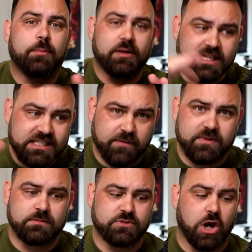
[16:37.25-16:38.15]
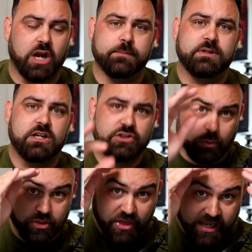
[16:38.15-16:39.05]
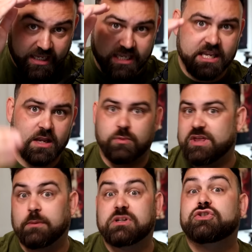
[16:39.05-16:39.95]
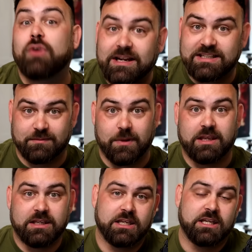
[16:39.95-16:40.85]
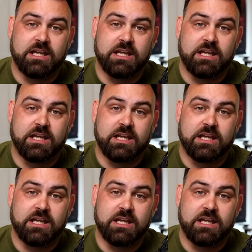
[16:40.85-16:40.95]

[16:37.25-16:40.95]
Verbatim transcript: Please give me some time to think without distracting me.